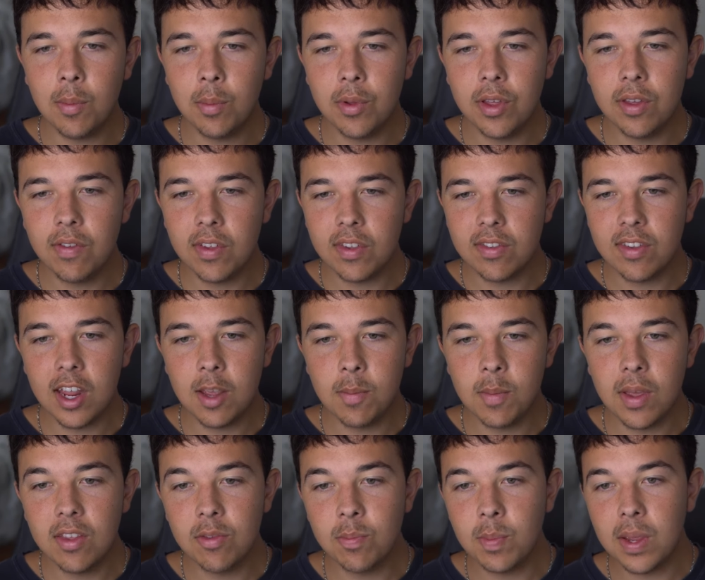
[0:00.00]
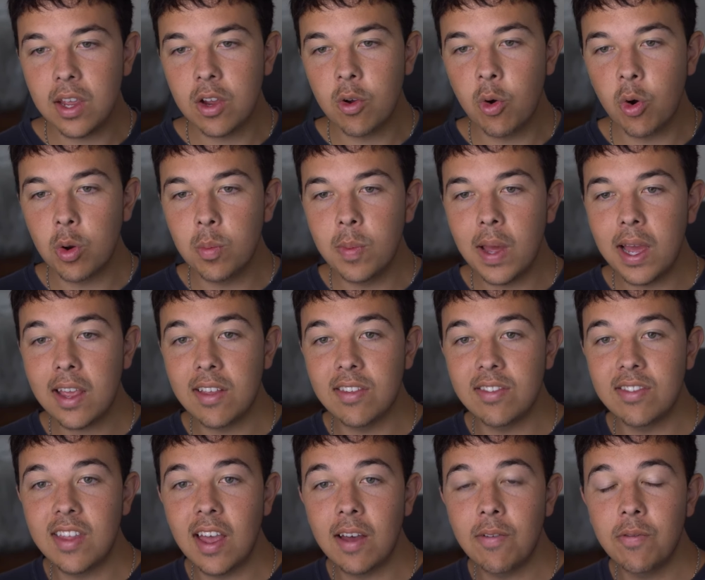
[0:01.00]
I believe his name is, being quarterback
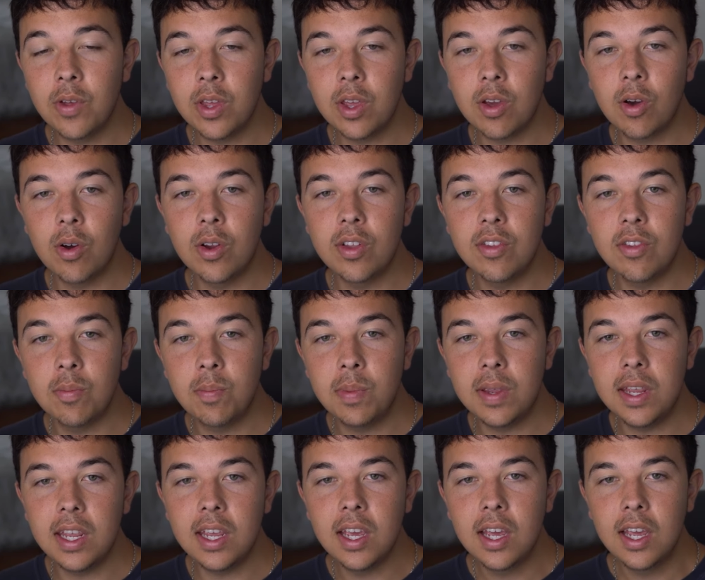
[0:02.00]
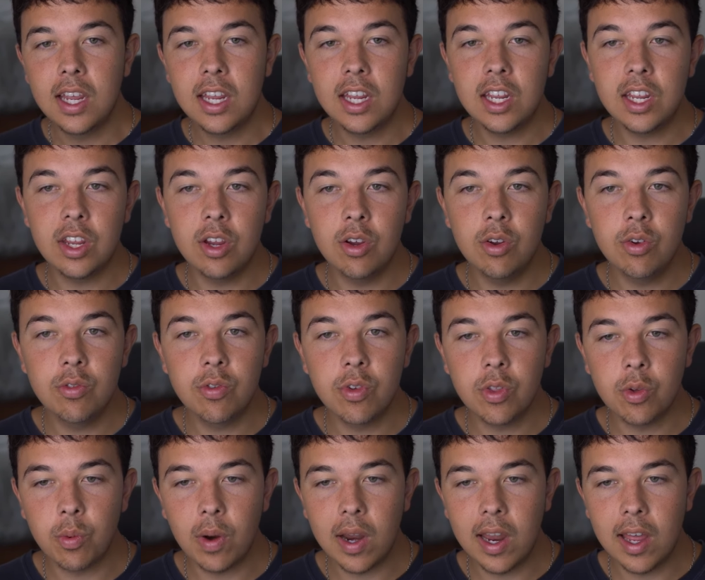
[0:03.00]
is definitely going to be huge for
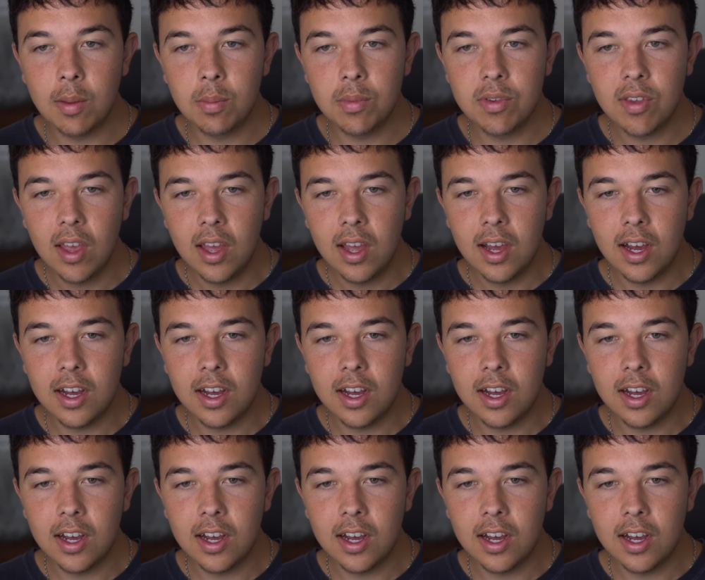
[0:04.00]
the Rams.